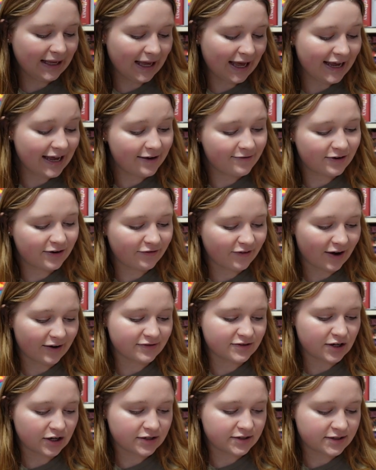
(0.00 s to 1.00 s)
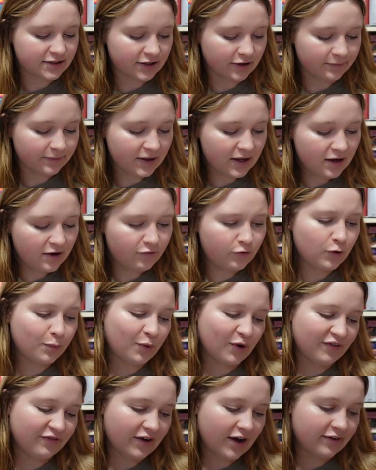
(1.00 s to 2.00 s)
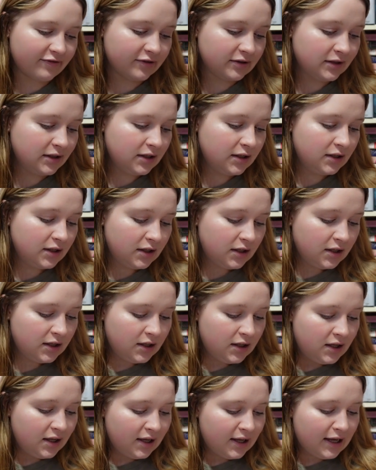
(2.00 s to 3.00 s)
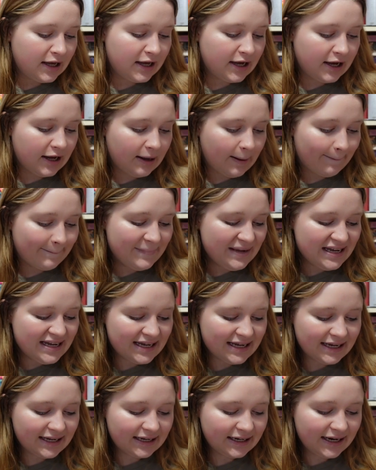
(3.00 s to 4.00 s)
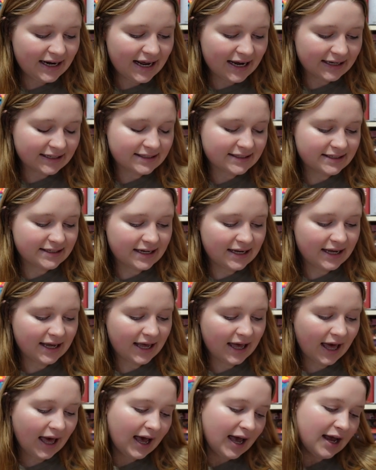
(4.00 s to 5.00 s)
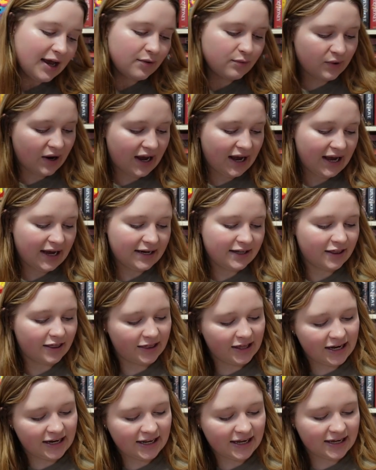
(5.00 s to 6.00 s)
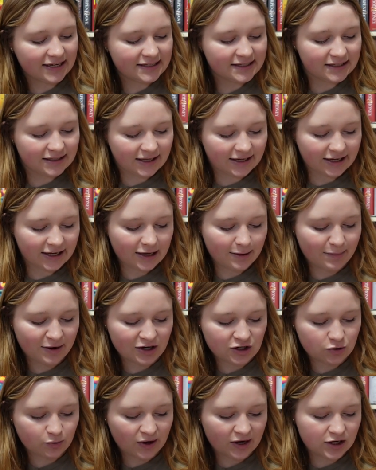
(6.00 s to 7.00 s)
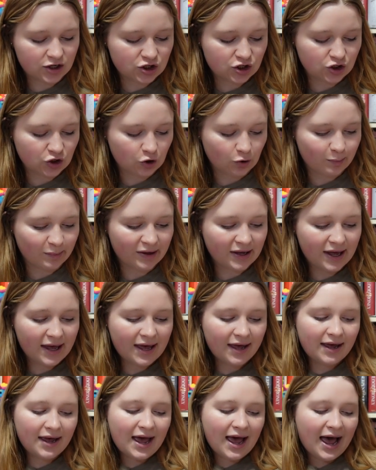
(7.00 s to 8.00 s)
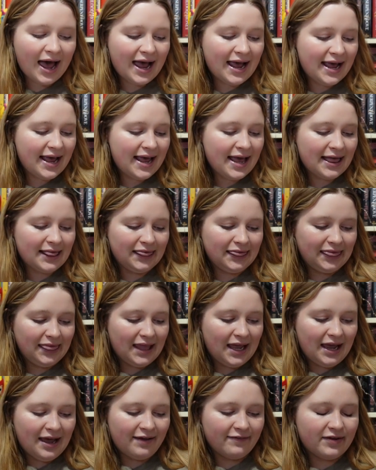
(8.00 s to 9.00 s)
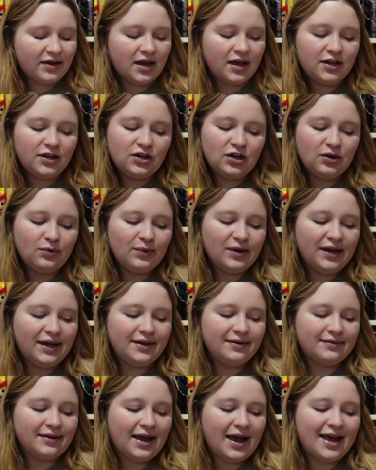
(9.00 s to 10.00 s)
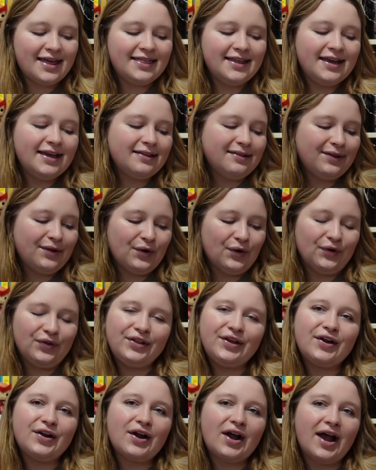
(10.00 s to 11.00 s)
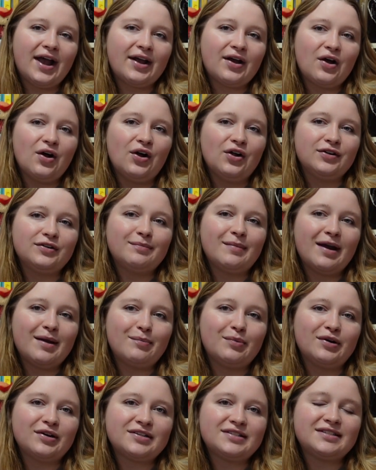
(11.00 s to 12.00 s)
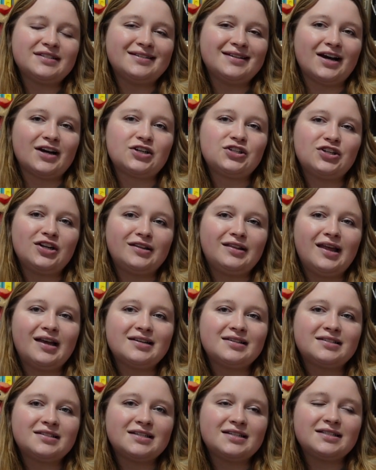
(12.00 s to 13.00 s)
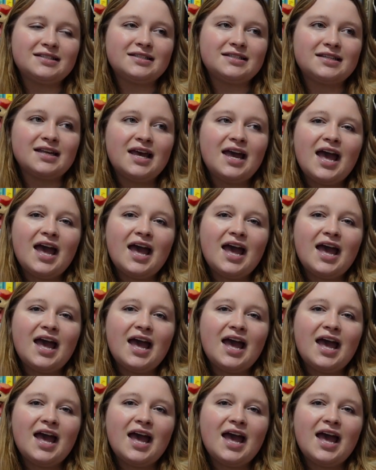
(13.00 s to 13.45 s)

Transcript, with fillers: i give it a five star still 4.5 um next i read the lady gets lucky by joanna shupe I love, you know what? I think earlier I called my book Seduction Lessons.